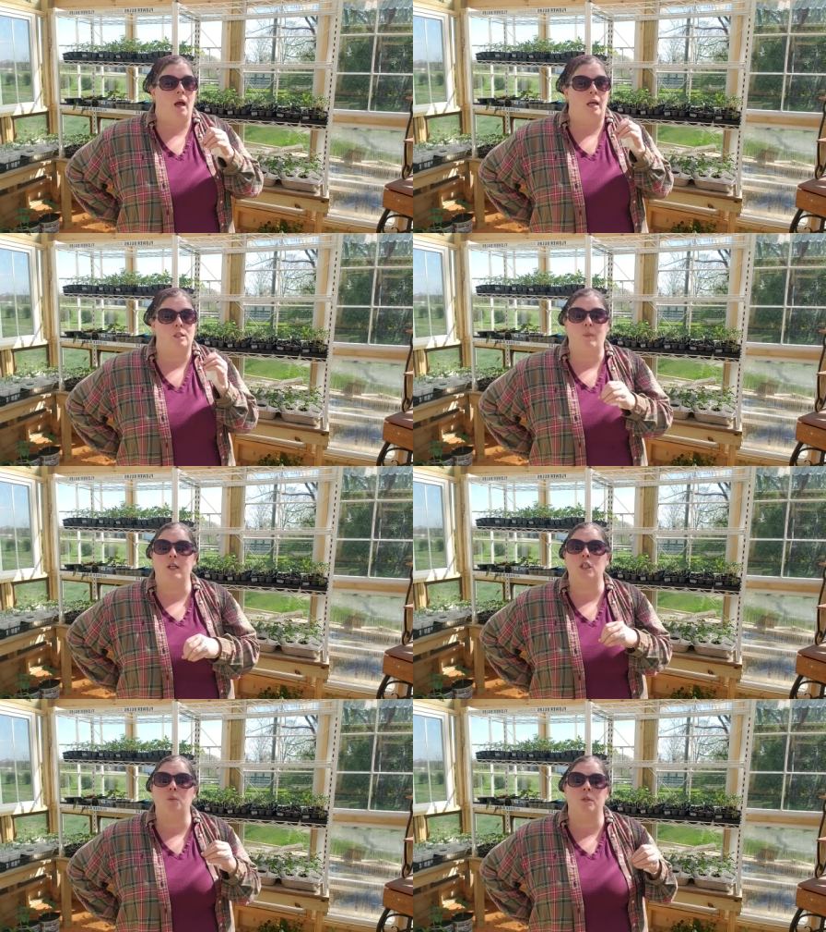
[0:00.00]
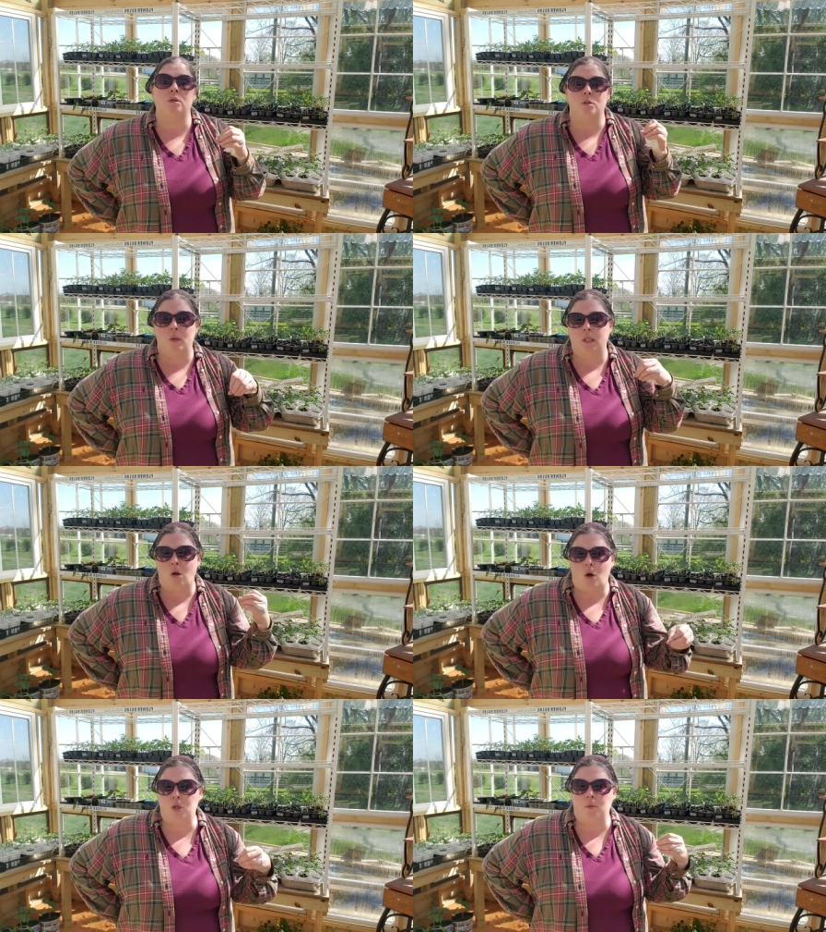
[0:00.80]
Especially when you're doing
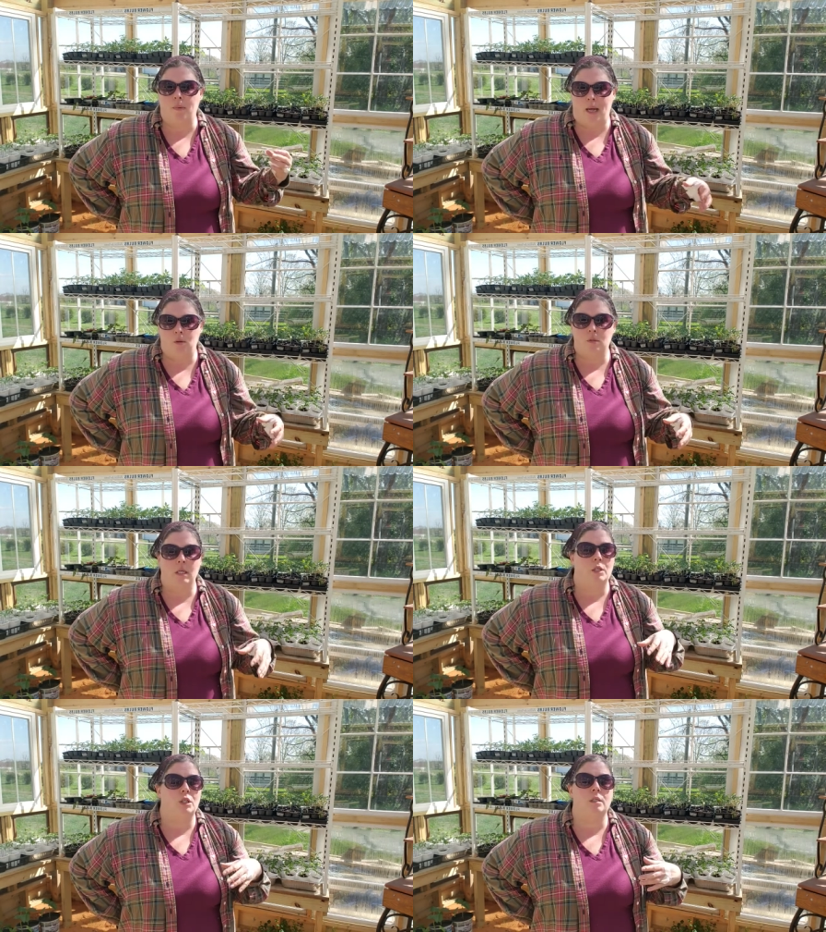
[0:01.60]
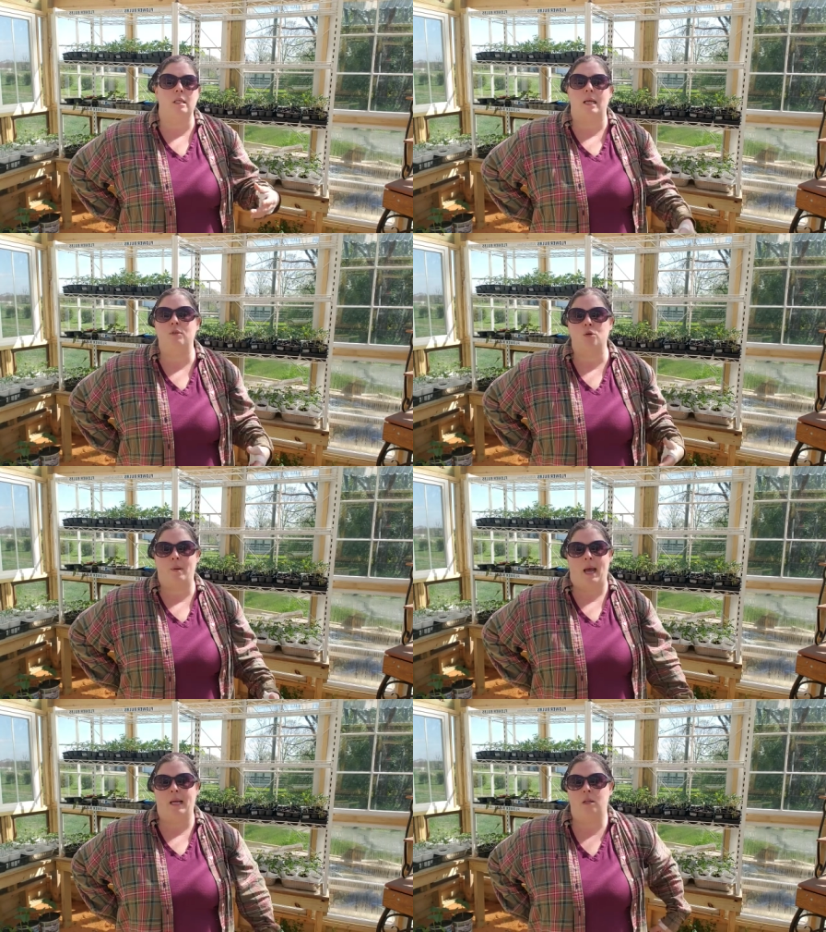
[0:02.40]
large amounts, it just saves your
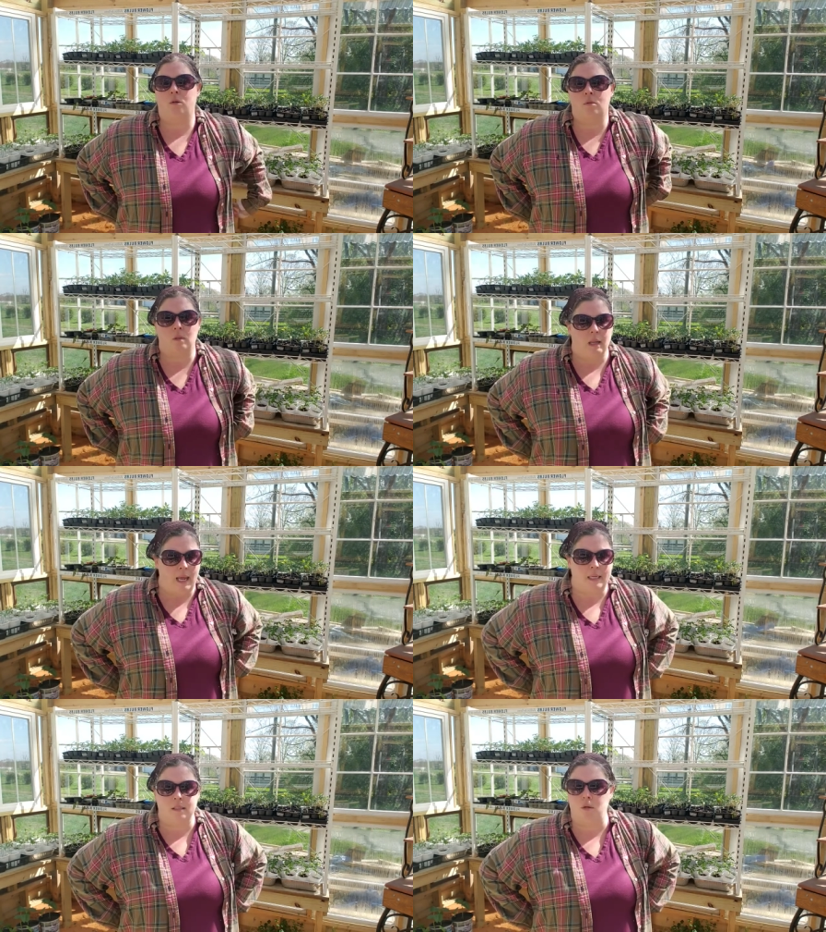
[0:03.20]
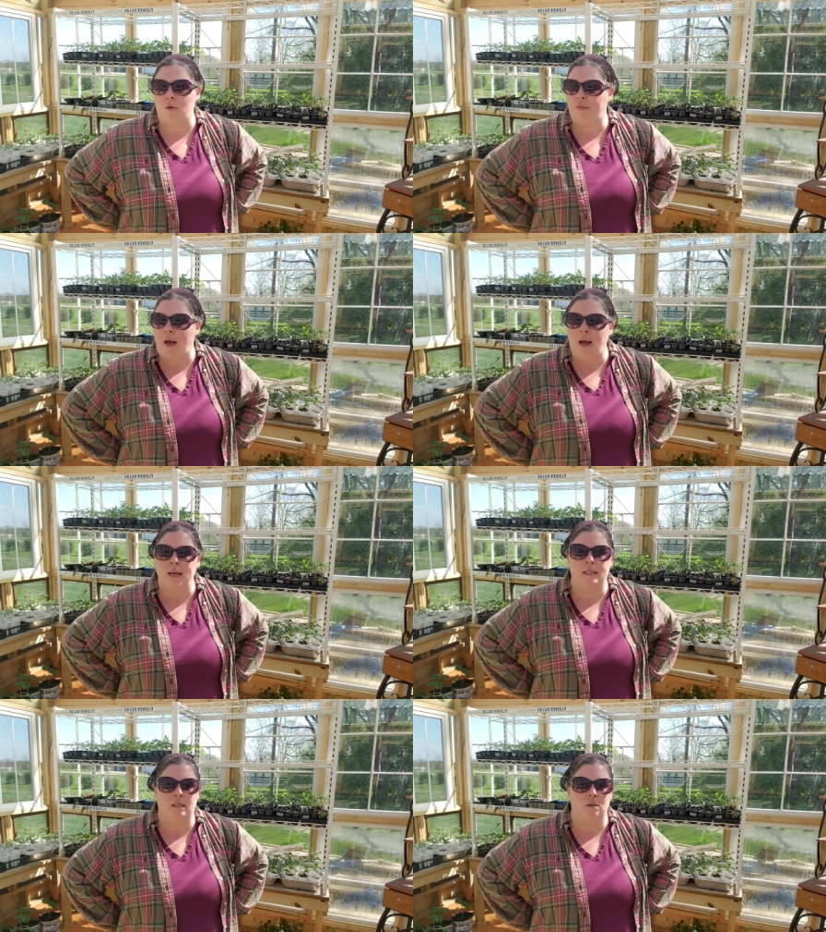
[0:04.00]
back and your legs and your
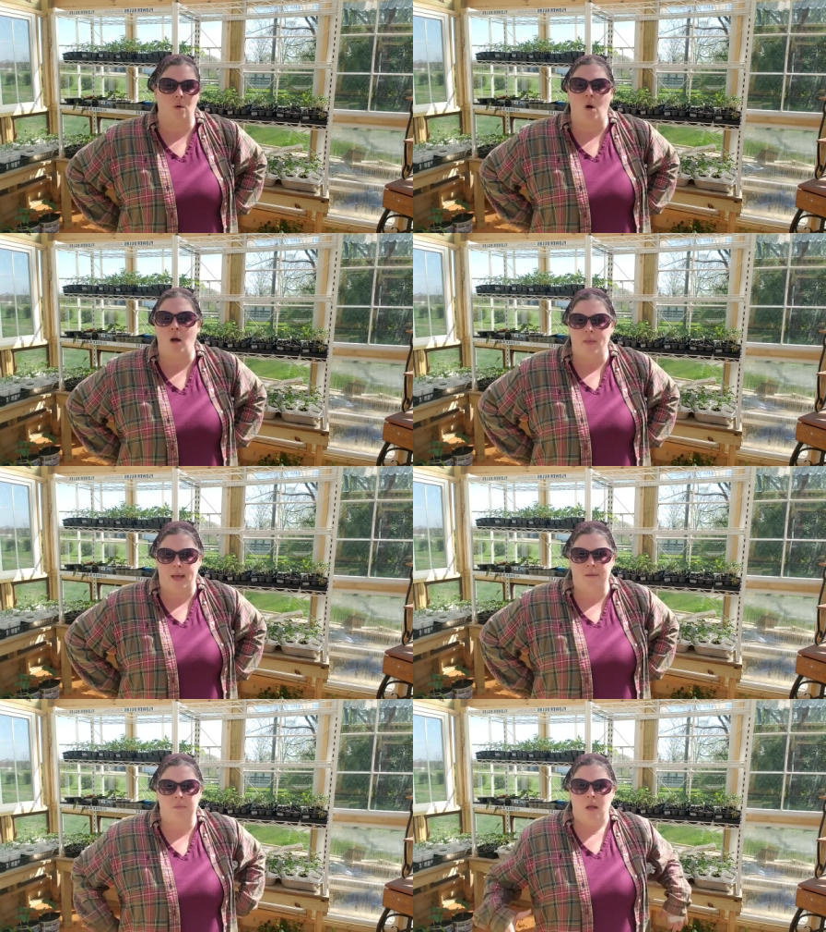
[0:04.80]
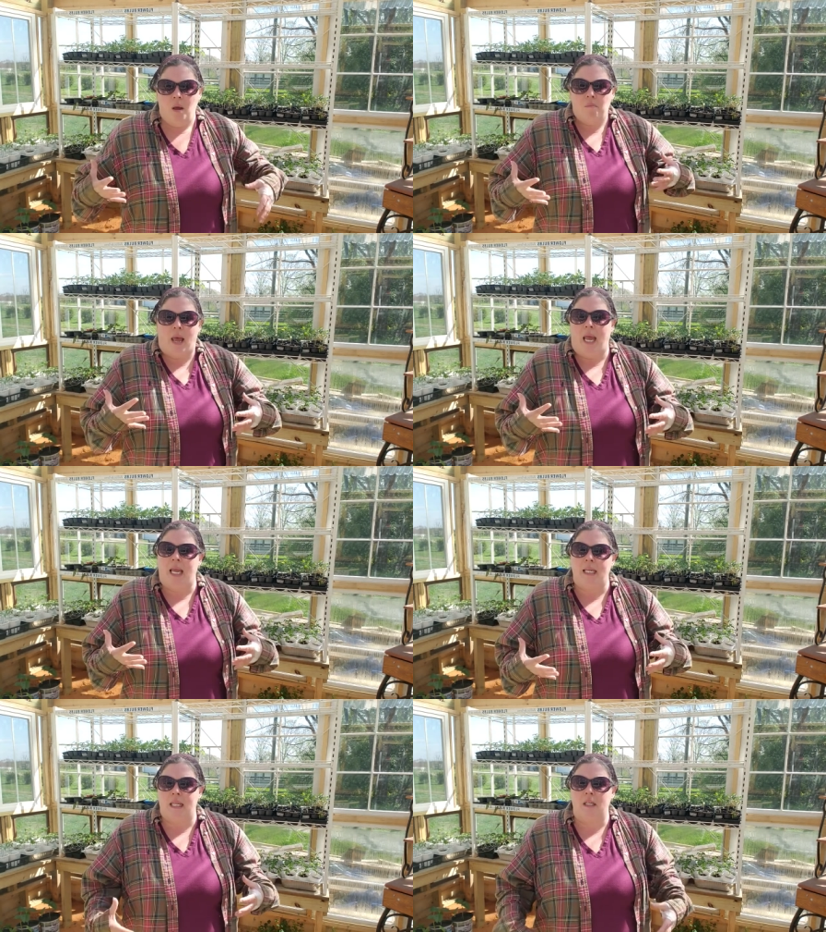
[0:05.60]
thighs and, you know, all that
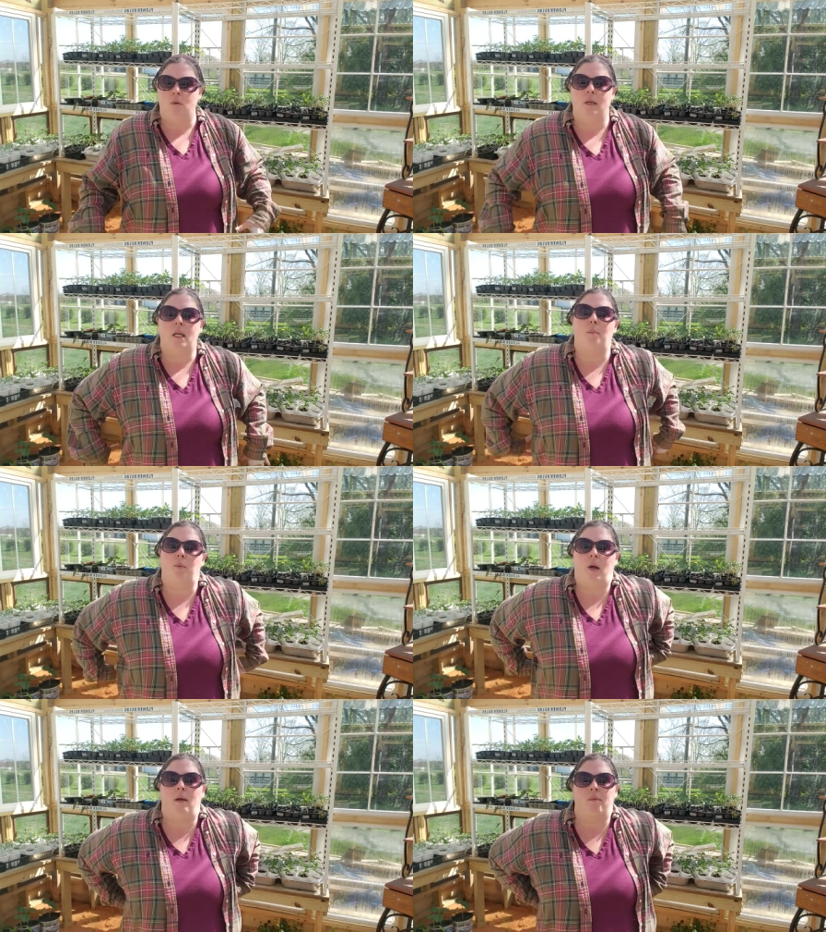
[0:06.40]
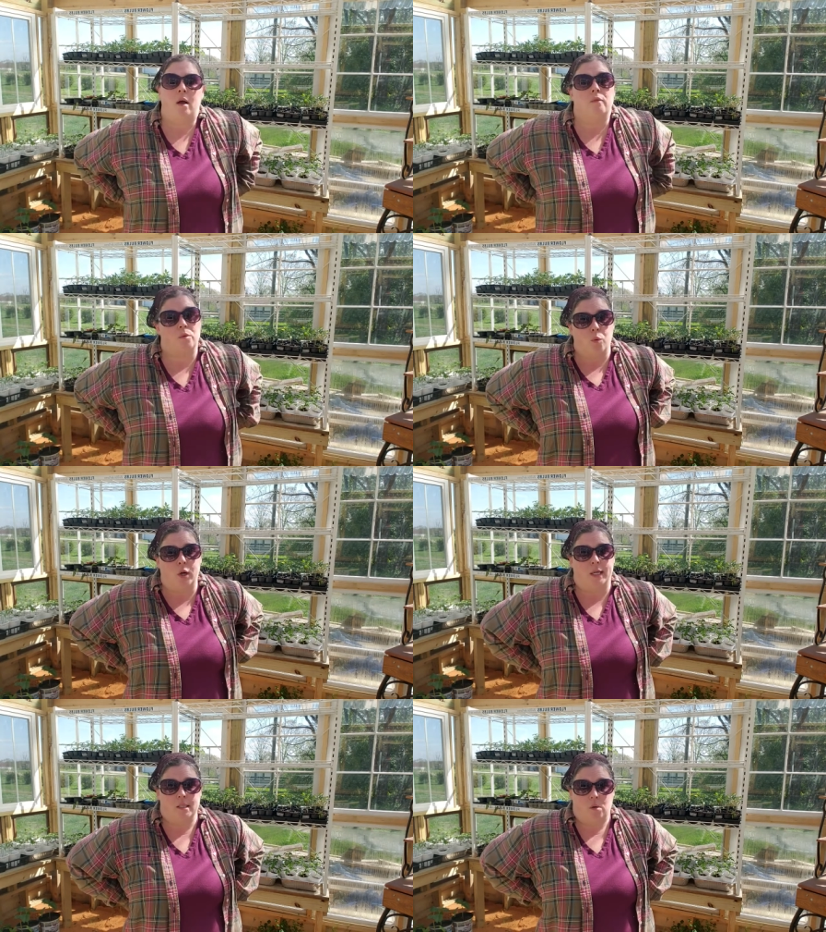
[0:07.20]
pain that you end up with from
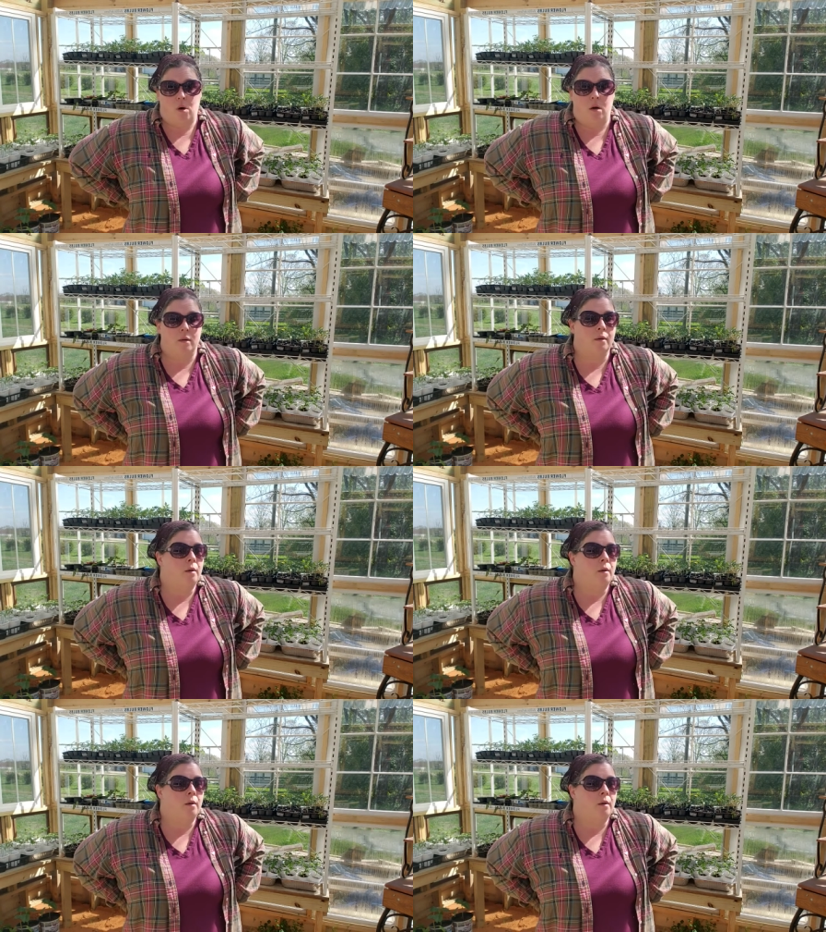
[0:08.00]
working so hard.